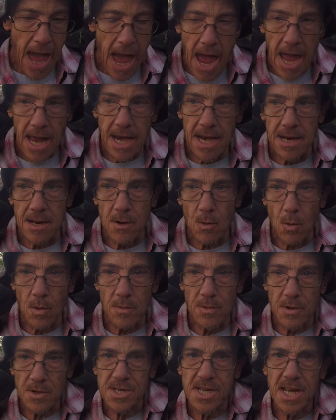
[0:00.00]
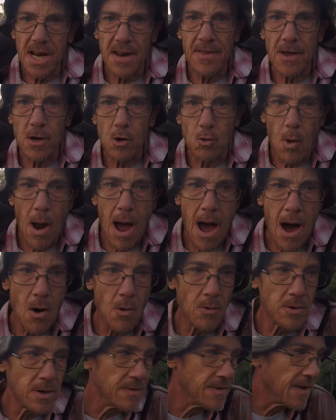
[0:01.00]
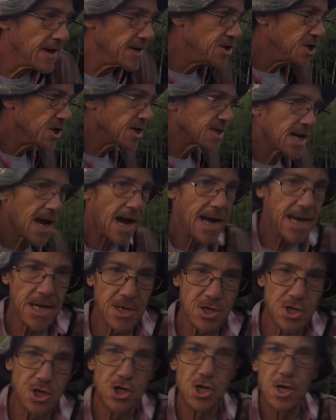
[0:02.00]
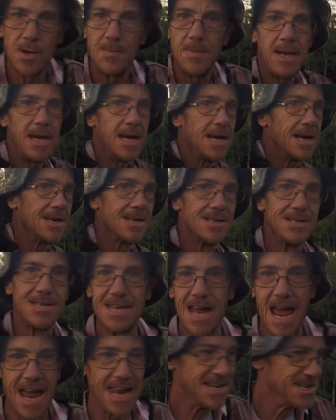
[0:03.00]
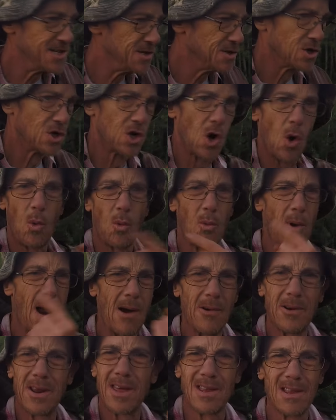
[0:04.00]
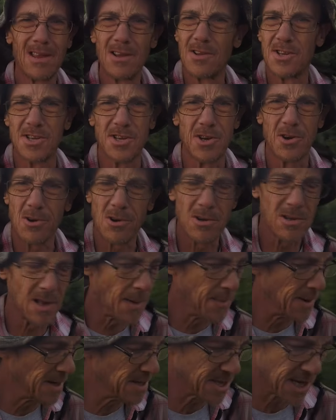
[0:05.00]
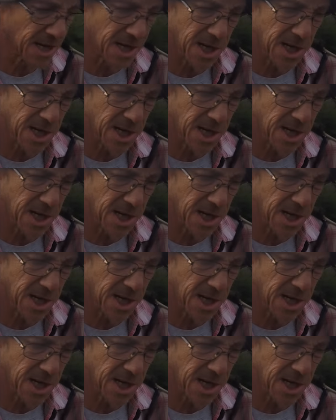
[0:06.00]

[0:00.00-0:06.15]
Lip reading: and they'll sit on the ground and they just kind of shimmy and go around in a little circle. I mean, it's the